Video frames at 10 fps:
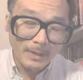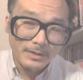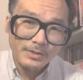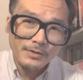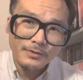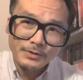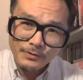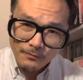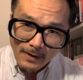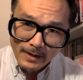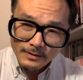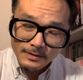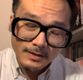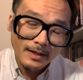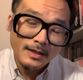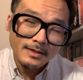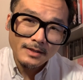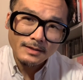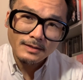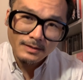my dear friends. This
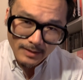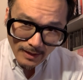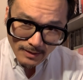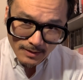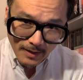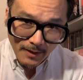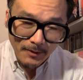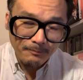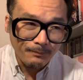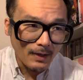is Daisuke,